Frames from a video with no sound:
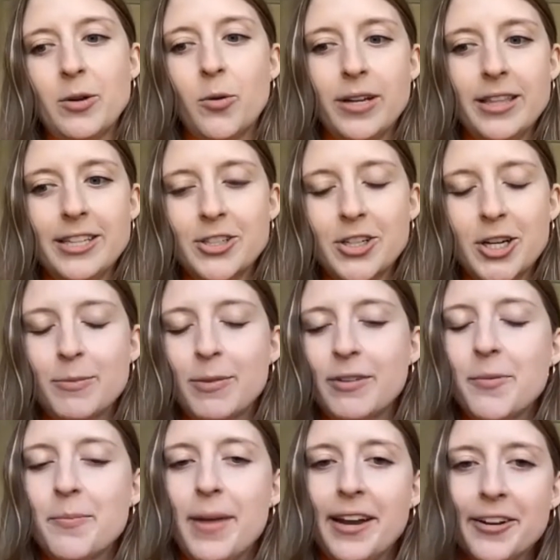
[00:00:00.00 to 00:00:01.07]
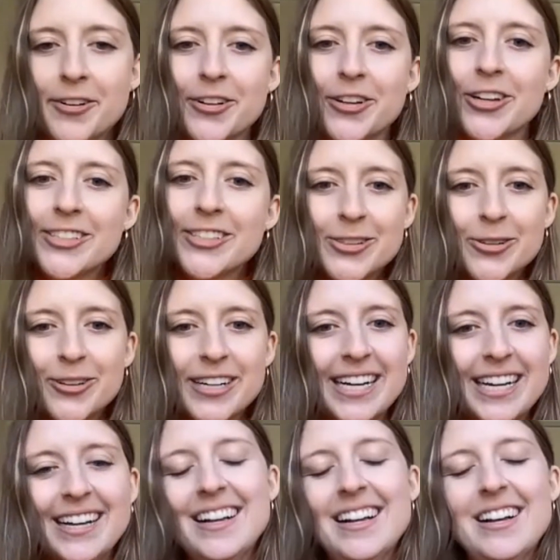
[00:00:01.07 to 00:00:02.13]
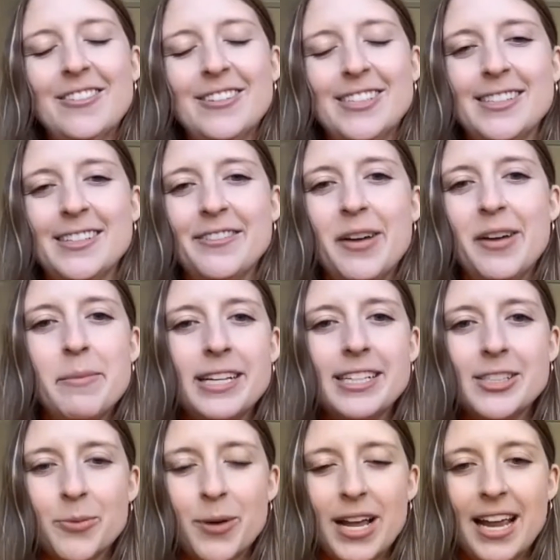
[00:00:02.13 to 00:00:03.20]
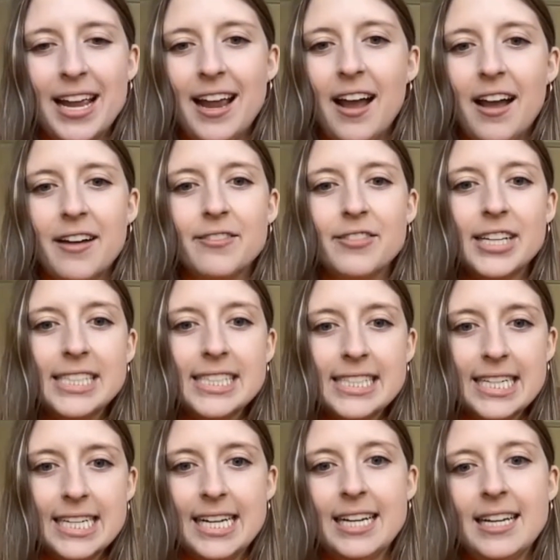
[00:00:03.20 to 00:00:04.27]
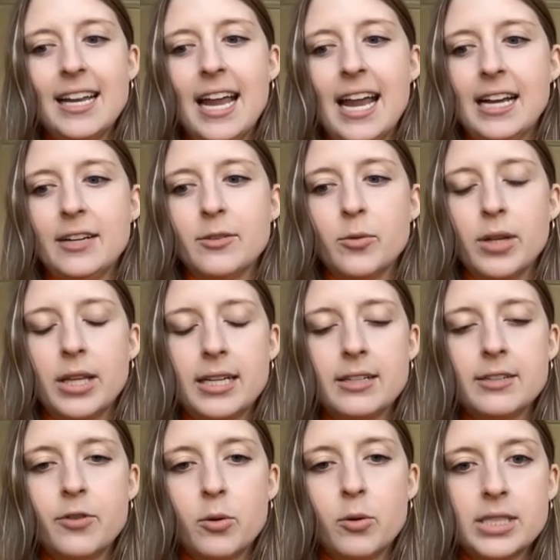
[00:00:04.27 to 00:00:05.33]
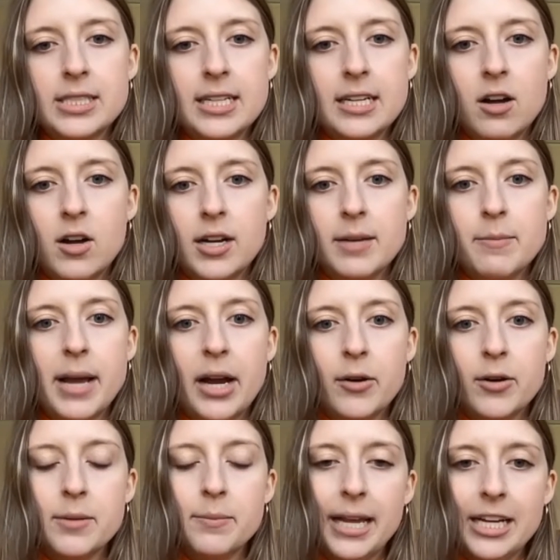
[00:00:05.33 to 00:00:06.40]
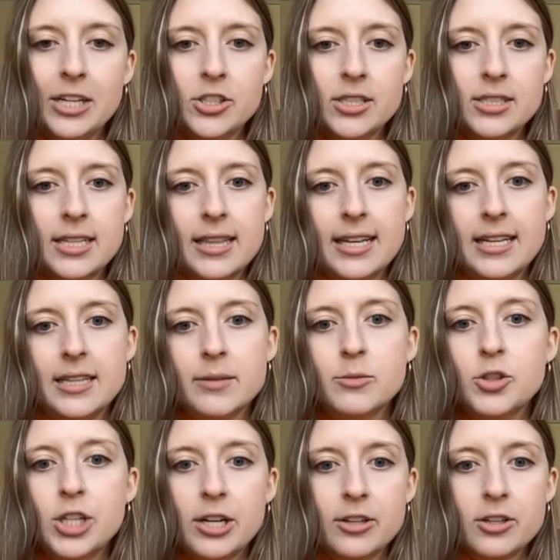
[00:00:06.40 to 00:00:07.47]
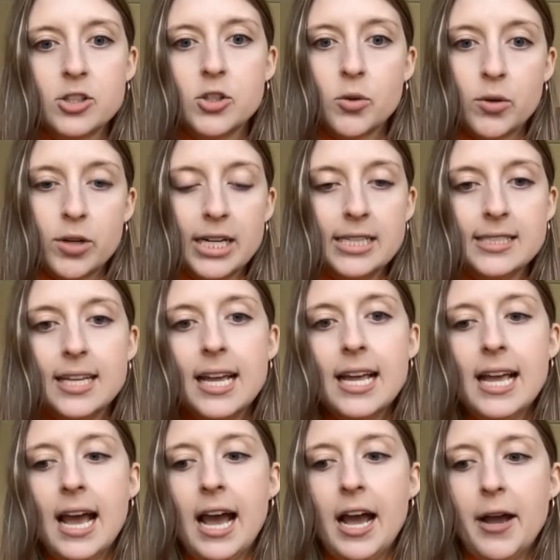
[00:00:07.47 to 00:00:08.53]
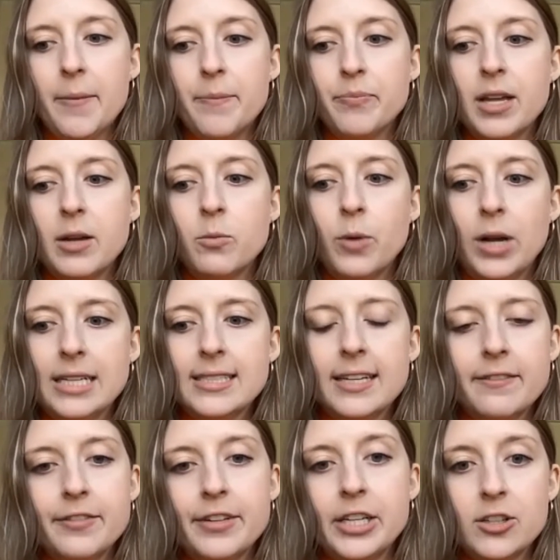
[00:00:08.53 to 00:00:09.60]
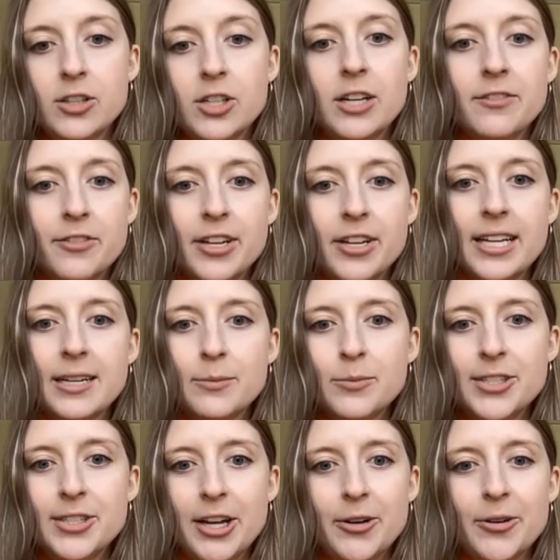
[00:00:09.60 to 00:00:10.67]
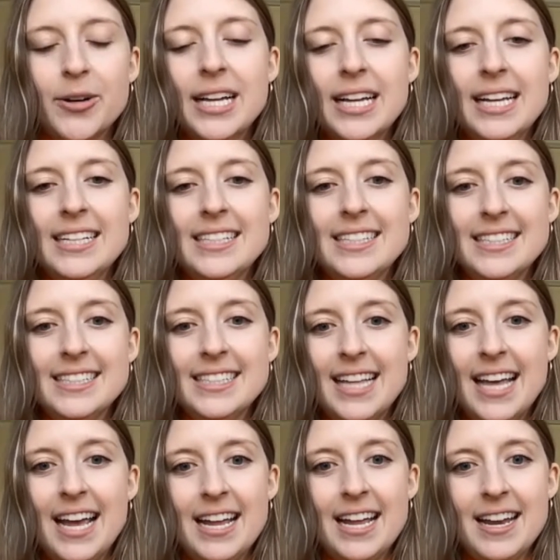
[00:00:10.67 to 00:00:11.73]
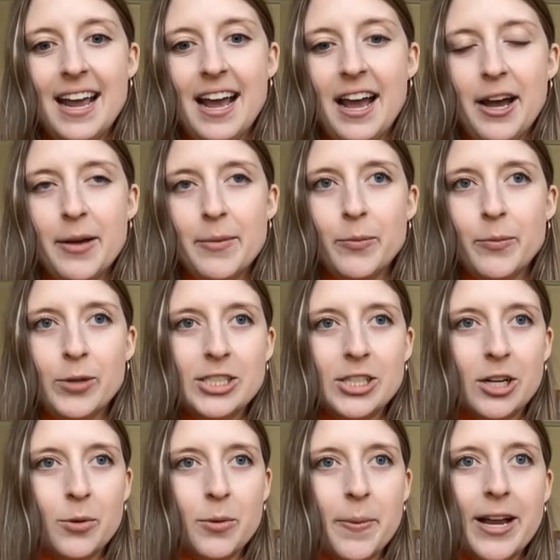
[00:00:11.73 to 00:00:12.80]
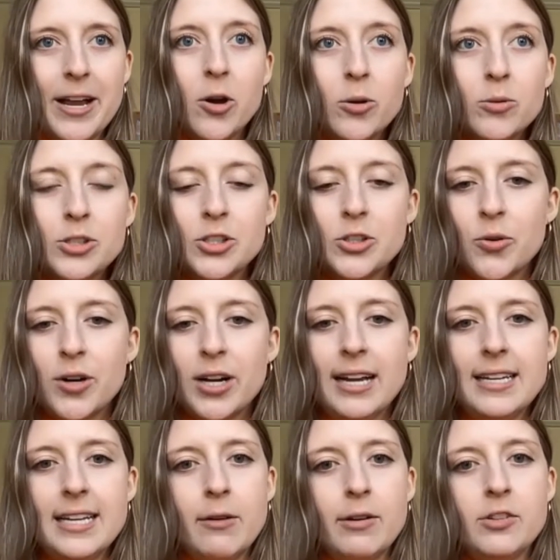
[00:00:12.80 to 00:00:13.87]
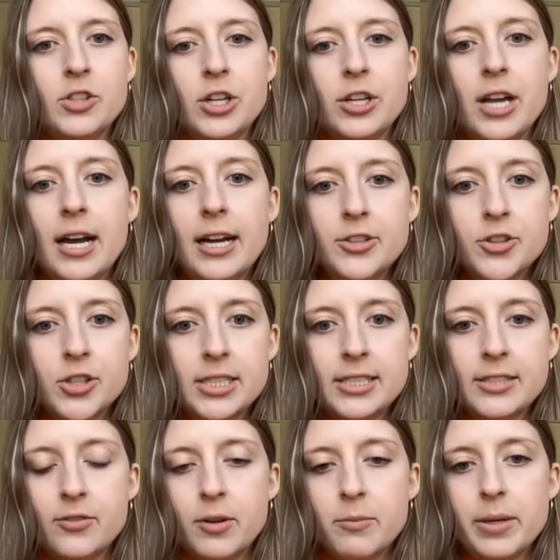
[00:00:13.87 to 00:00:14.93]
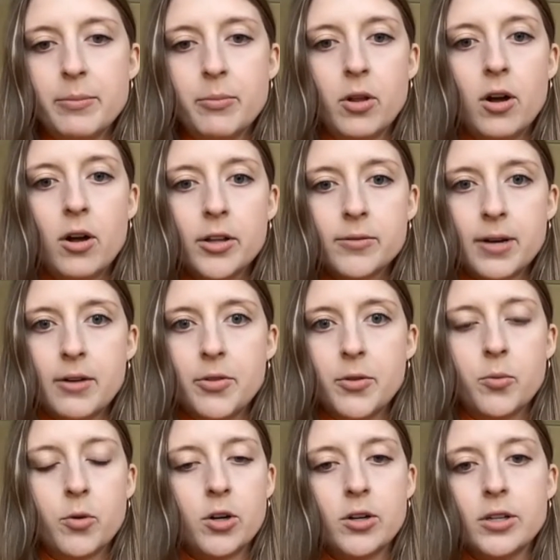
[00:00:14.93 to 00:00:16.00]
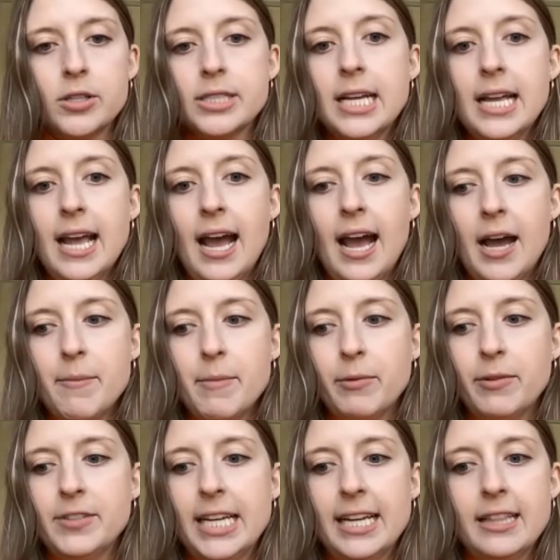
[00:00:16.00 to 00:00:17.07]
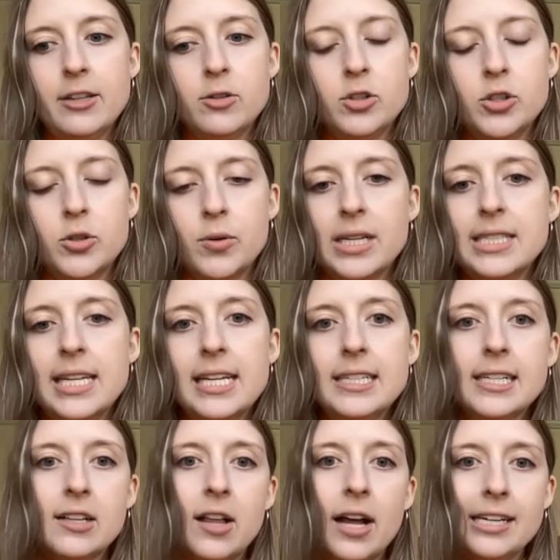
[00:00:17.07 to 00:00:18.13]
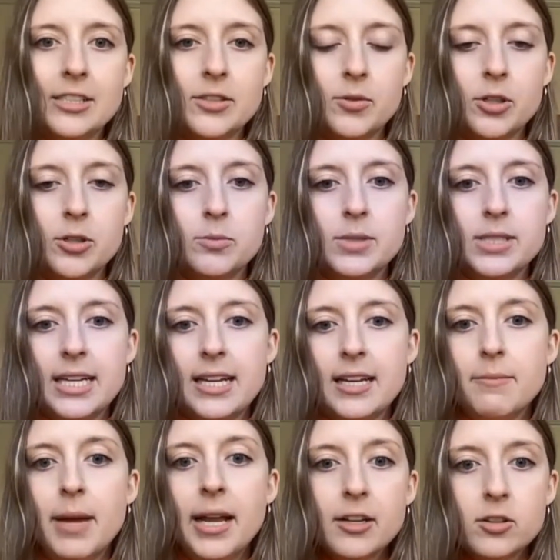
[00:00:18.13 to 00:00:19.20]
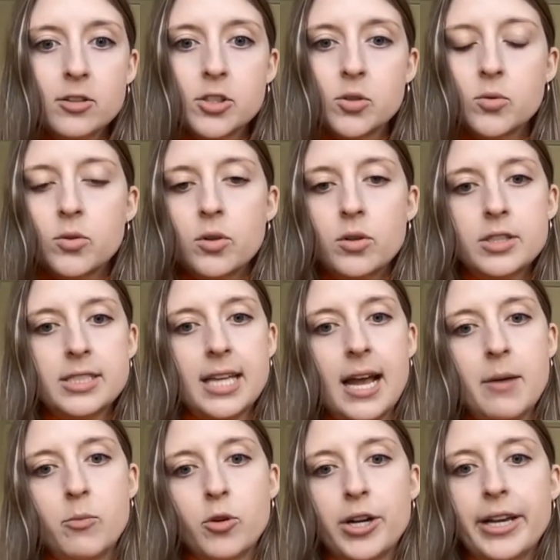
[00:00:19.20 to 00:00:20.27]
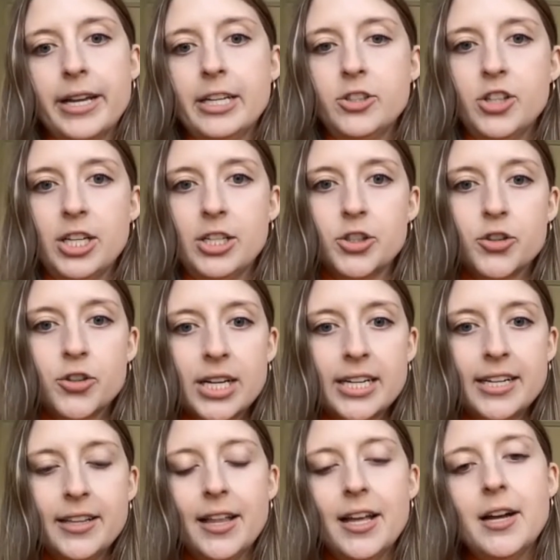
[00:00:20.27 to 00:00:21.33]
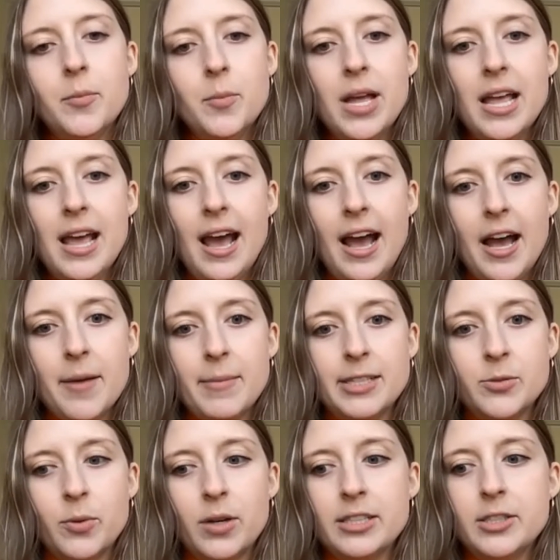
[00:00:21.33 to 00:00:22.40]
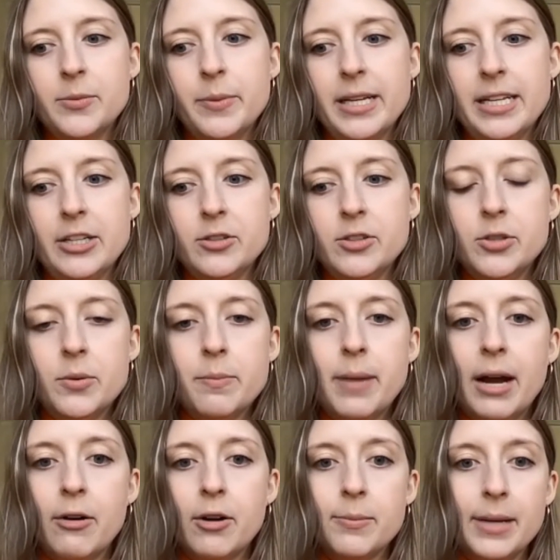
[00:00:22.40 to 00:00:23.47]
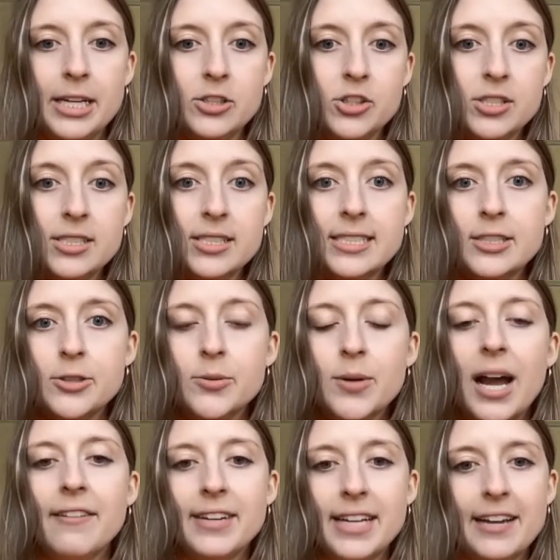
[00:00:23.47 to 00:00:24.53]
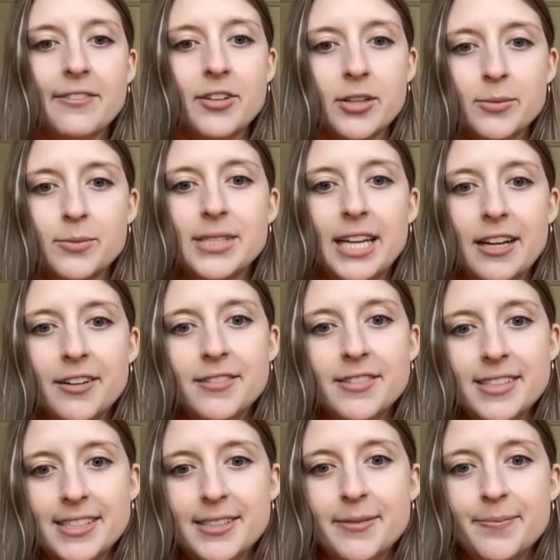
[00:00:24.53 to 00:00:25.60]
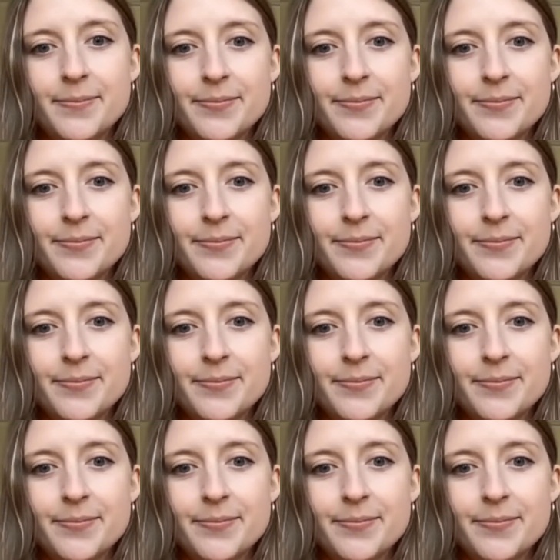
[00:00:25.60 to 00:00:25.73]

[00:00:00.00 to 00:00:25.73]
coined the term of a medical herstory, which is a feminist way of listening and really focusing on empowering patients and letting them share their stories in ways that feel good for them. So since then, we started with my own story, and now we've shared hundreds from people all around the world. And we've taken those stories into classrooms in medical schools, working to change curriculum, as well as being used to empower patients to advocate for themselves.